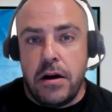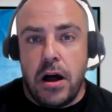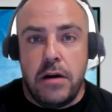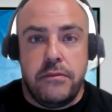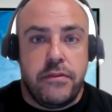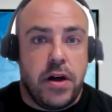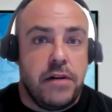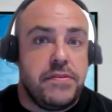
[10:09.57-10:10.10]

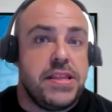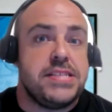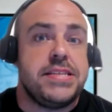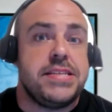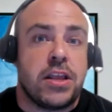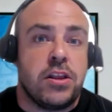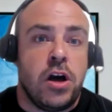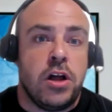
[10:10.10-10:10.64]
of of this
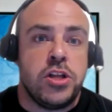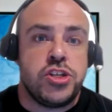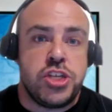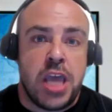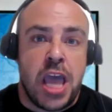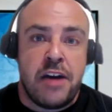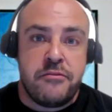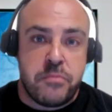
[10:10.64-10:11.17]
technology
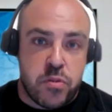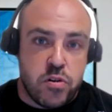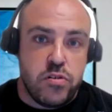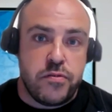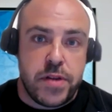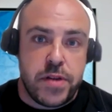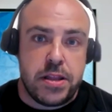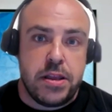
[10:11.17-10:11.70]
have
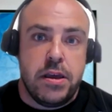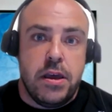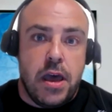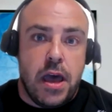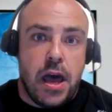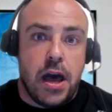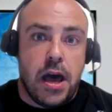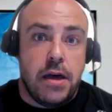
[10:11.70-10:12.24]
proven
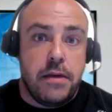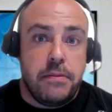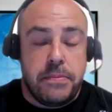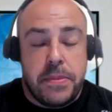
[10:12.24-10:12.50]
uh,